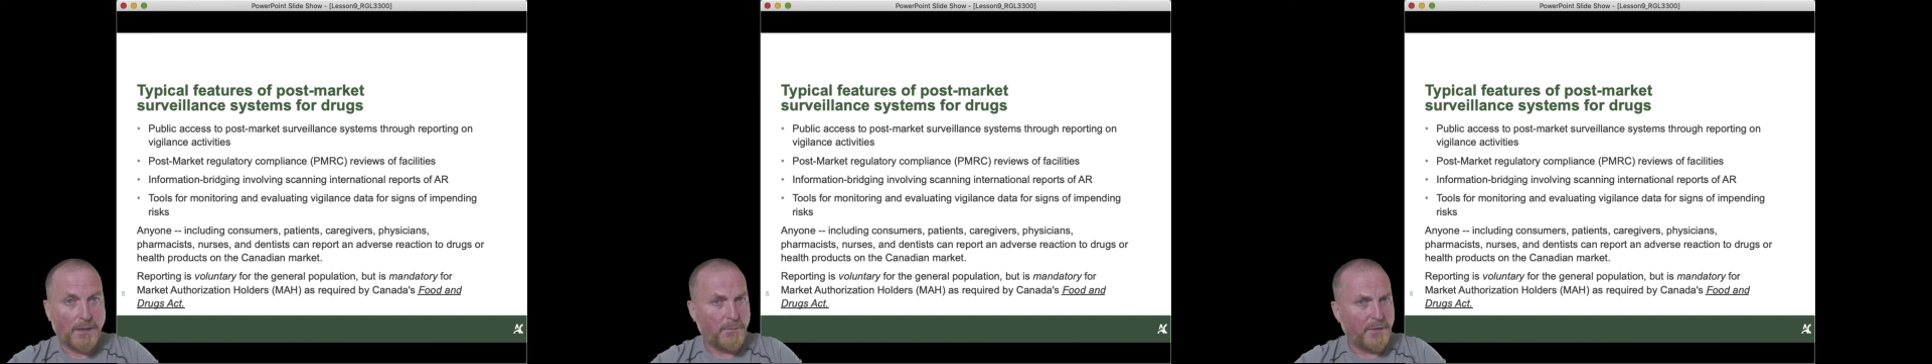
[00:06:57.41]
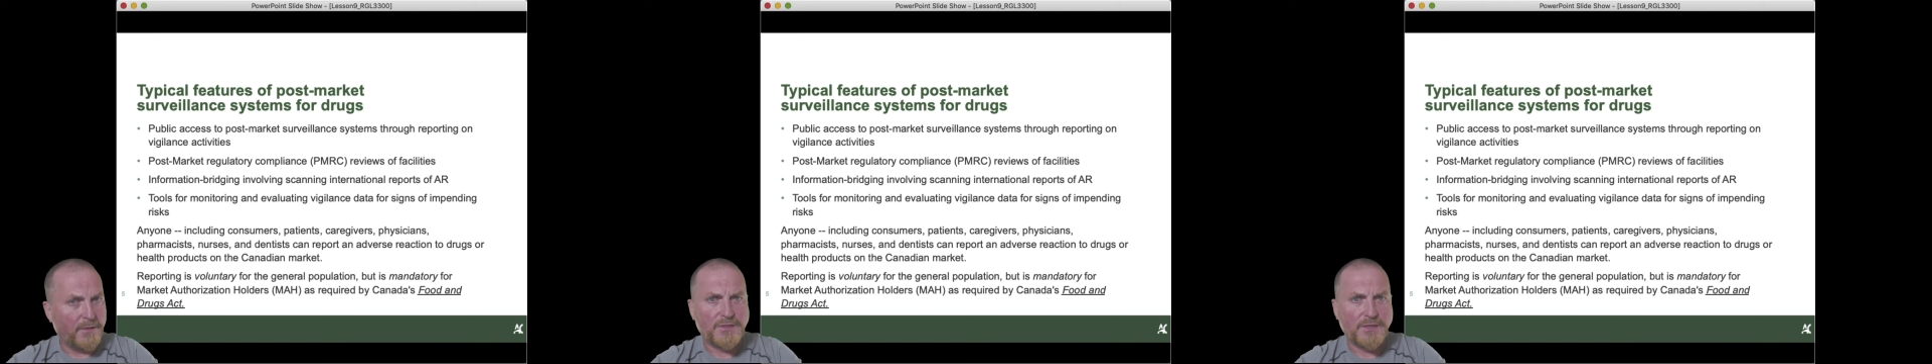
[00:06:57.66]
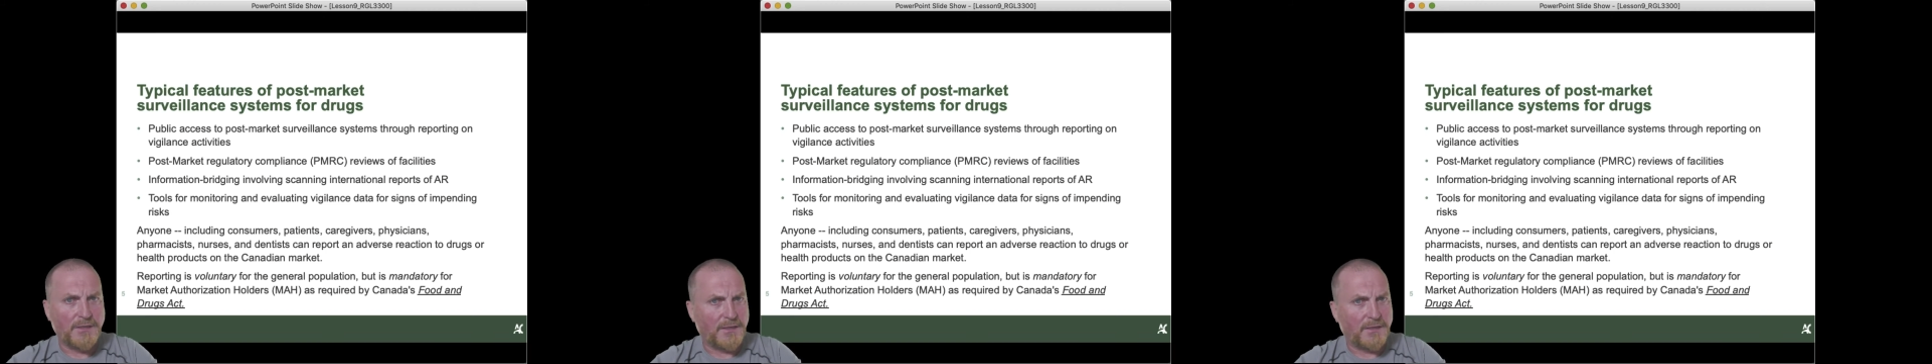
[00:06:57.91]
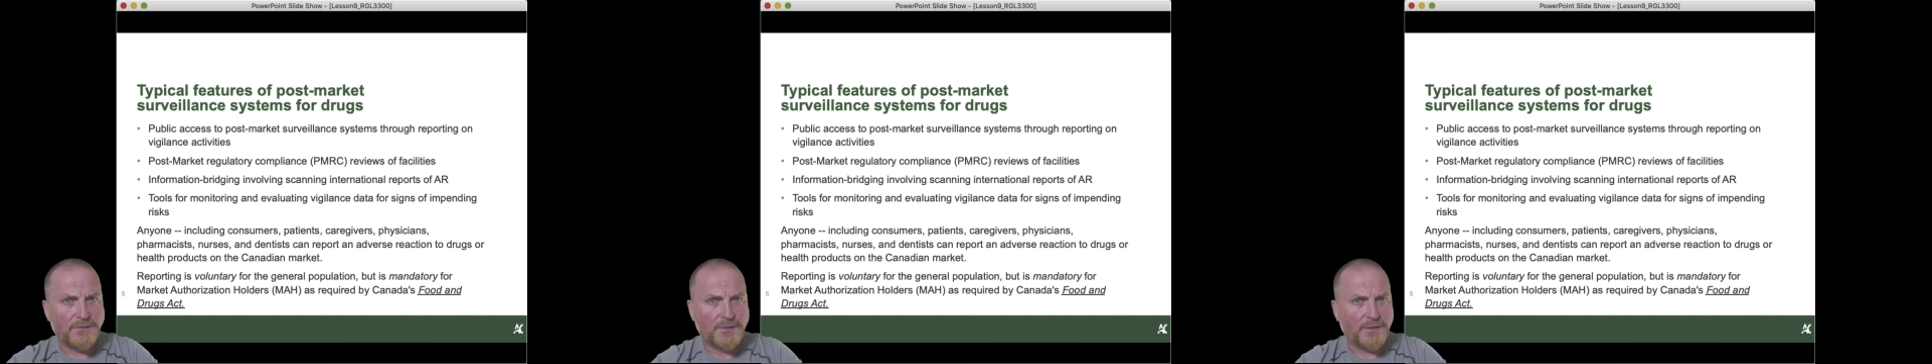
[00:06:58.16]
and we've seen
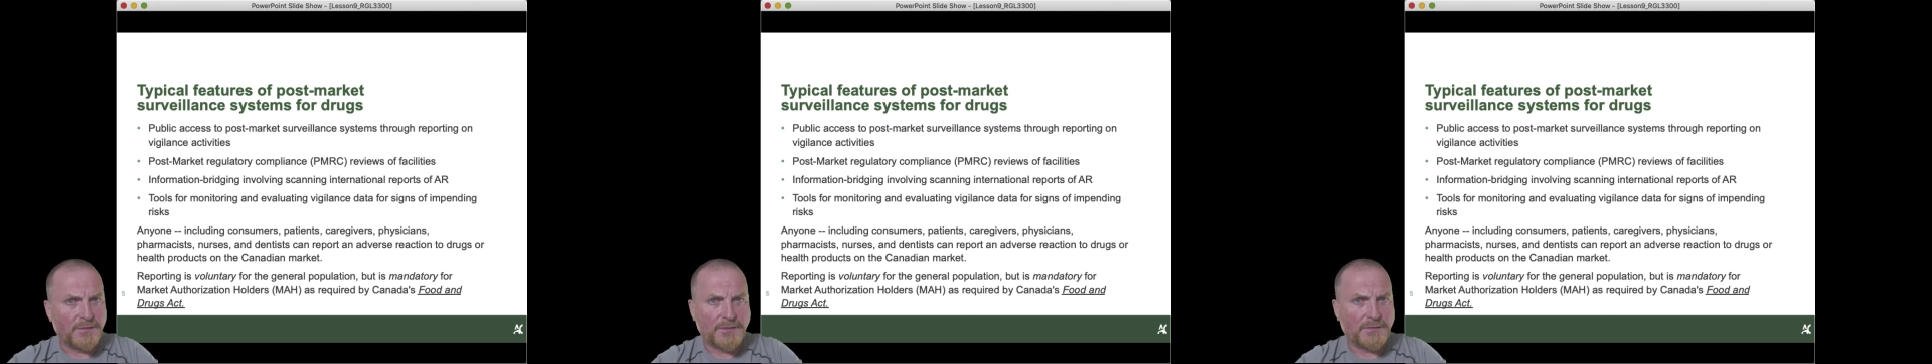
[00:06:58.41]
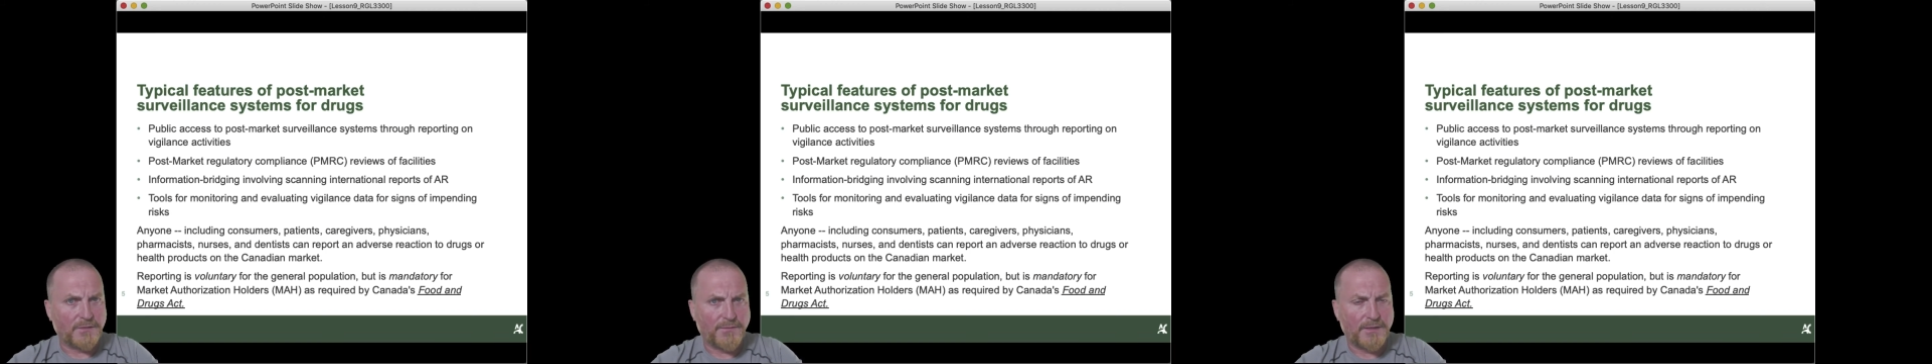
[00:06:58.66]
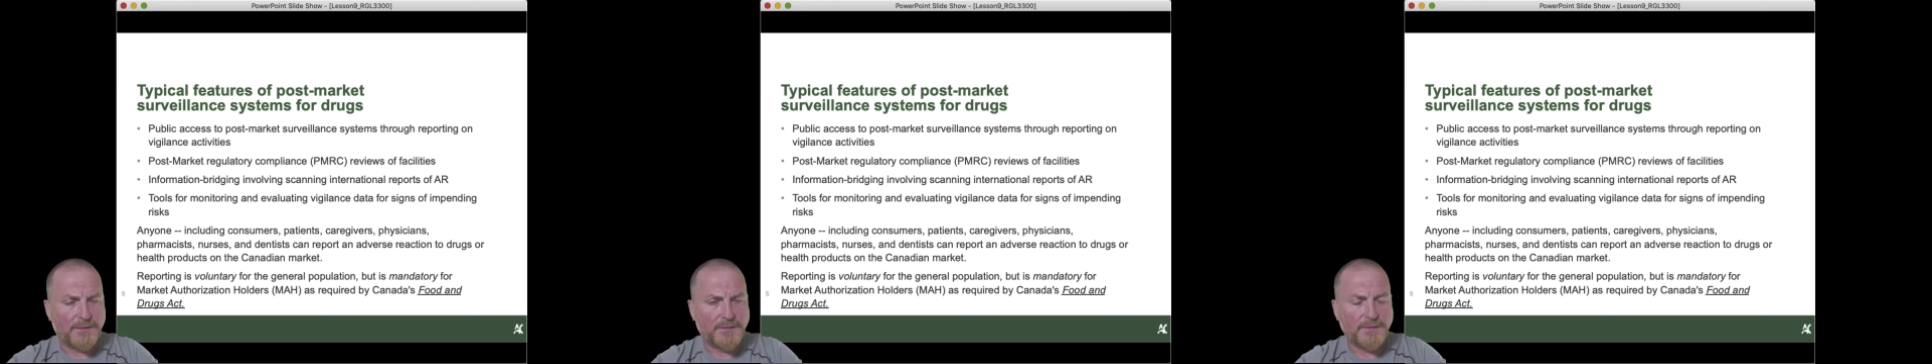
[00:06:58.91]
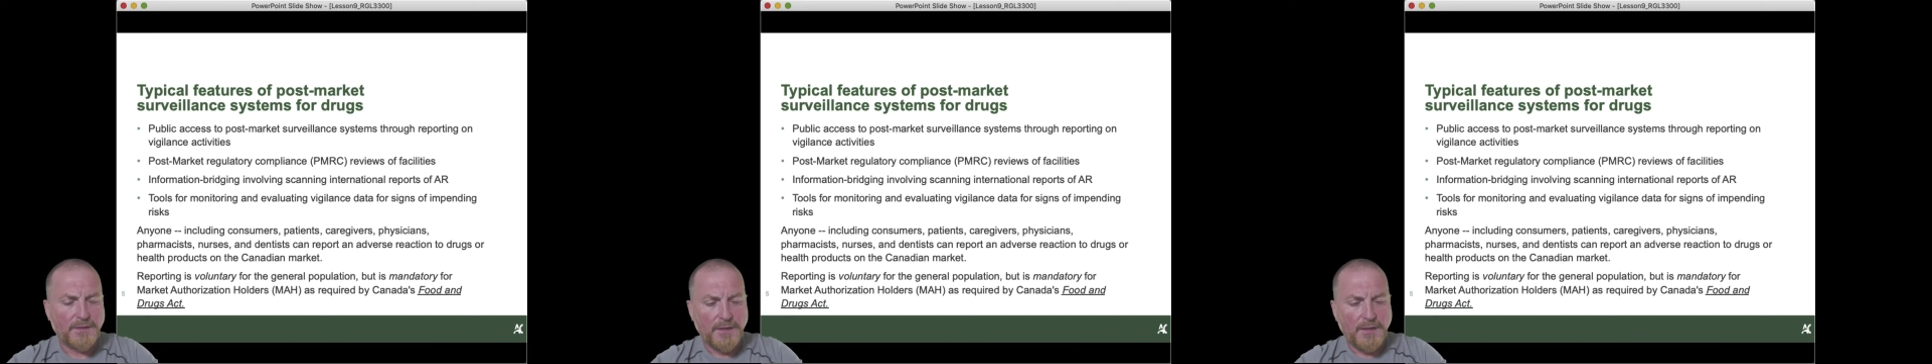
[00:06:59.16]
instances of
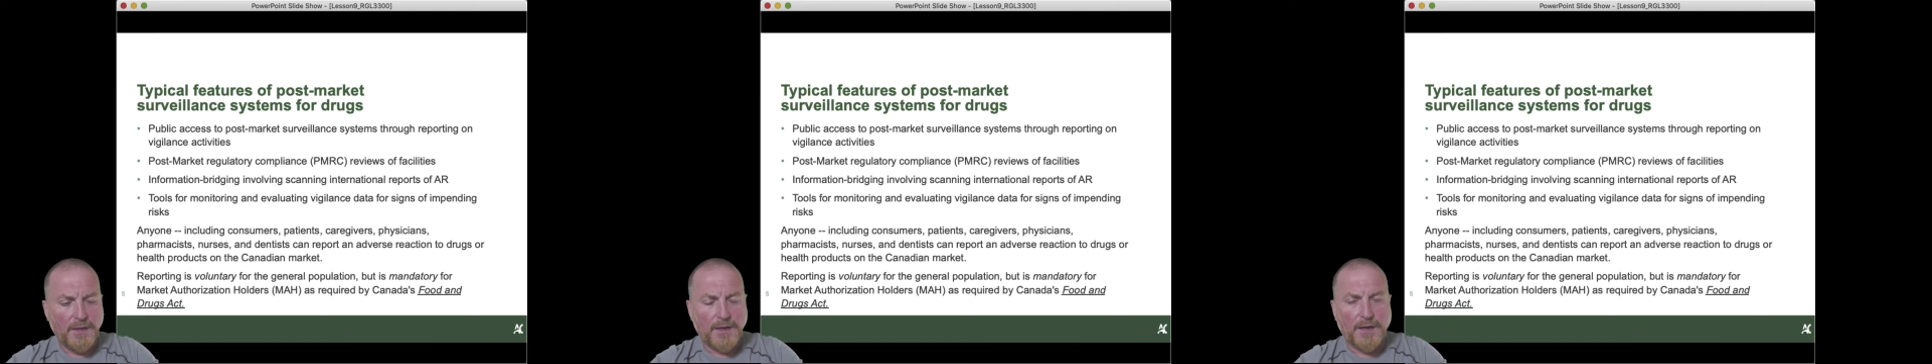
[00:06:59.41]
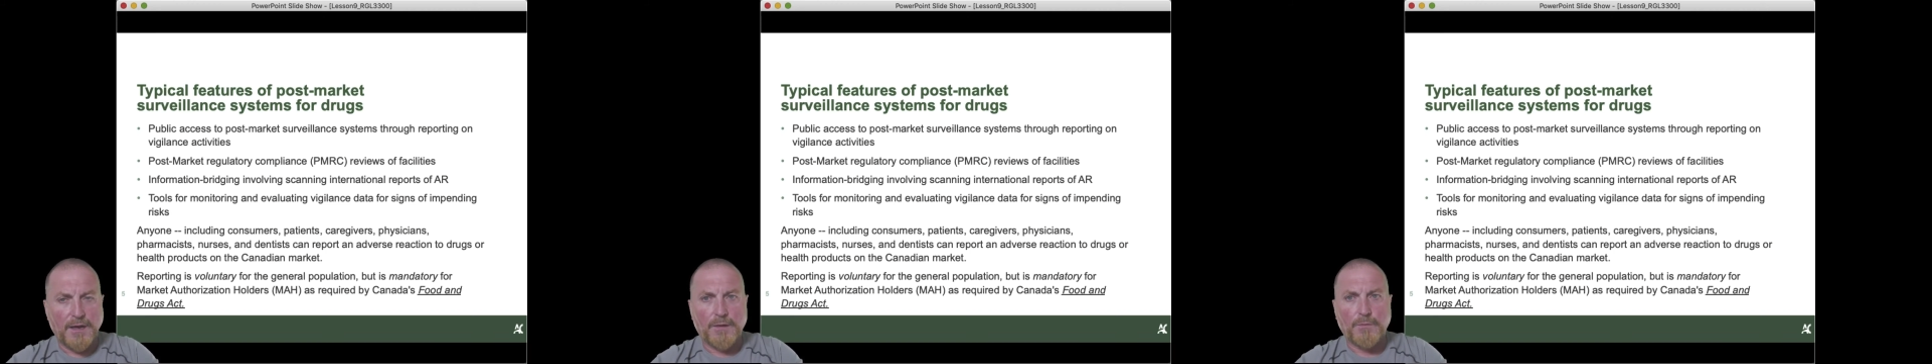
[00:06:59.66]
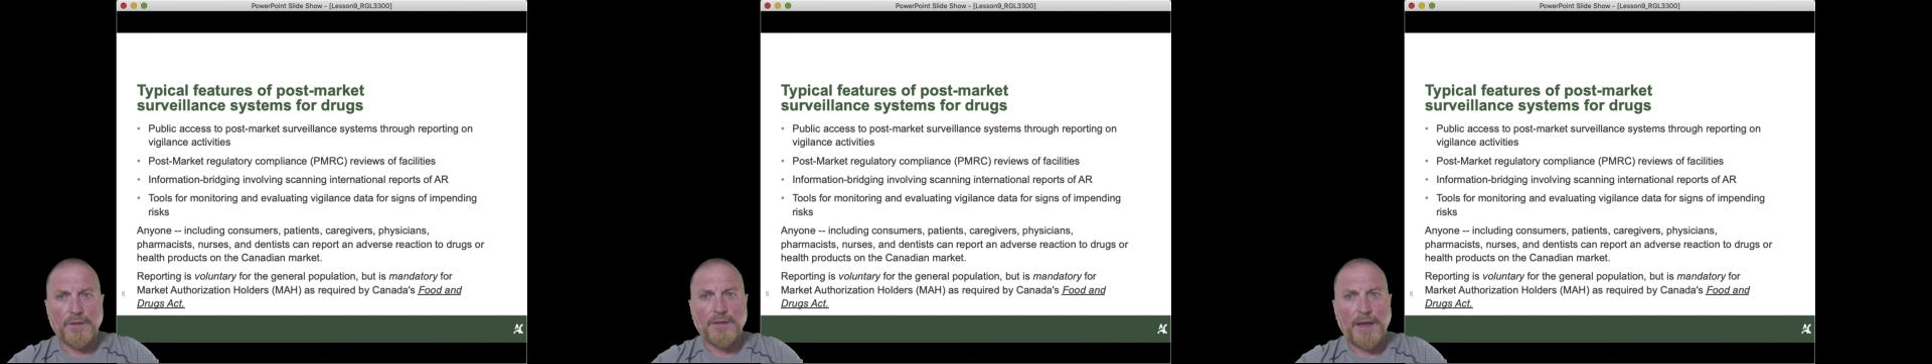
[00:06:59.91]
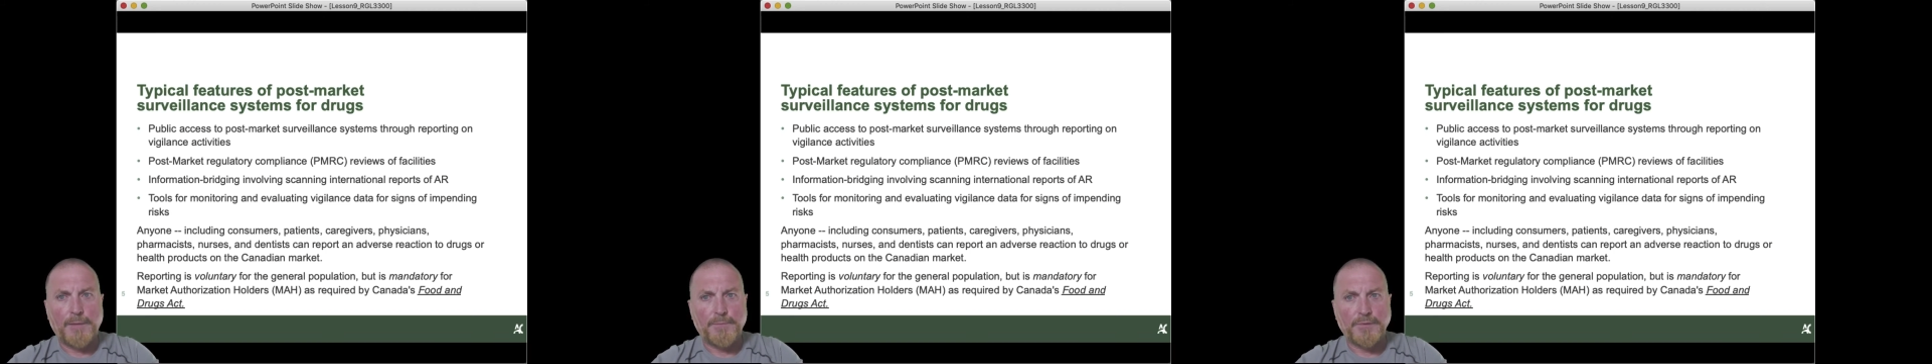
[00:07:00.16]
this with
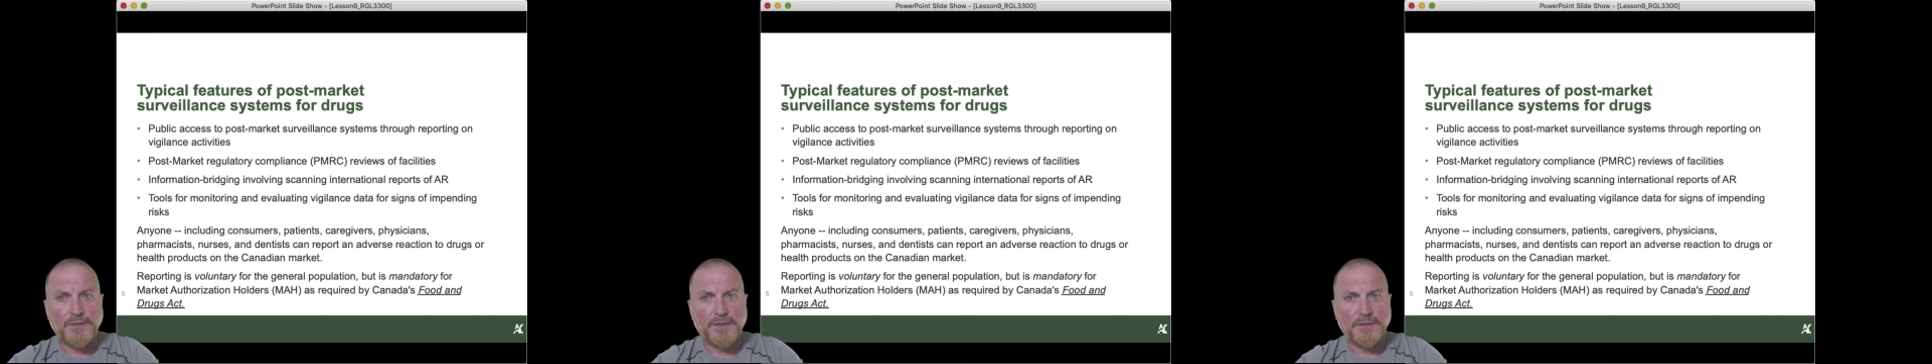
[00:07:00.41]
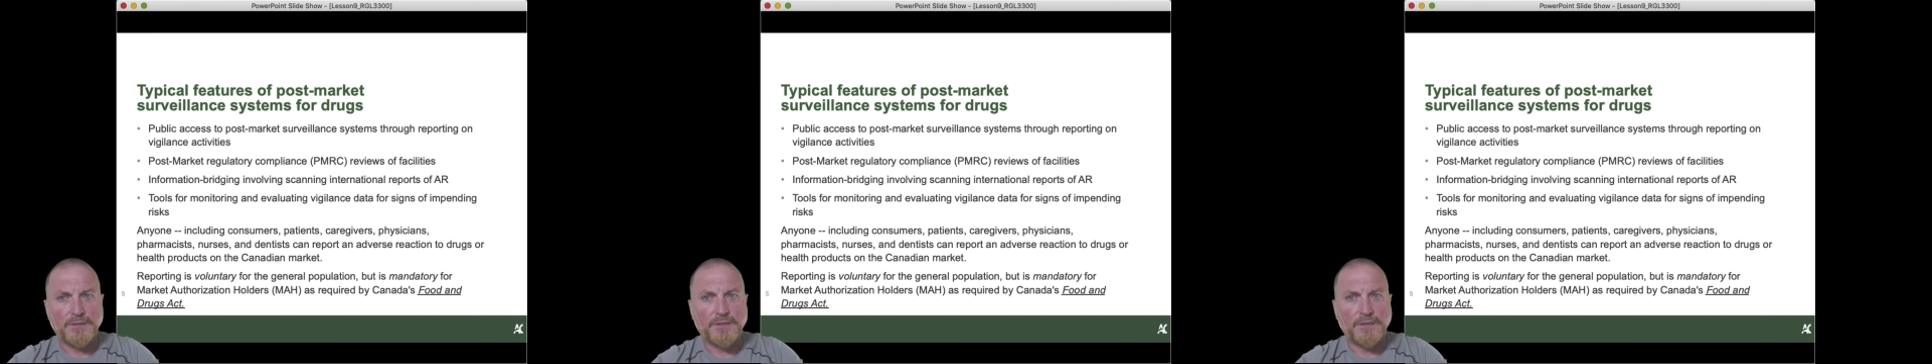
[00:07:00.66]
happenings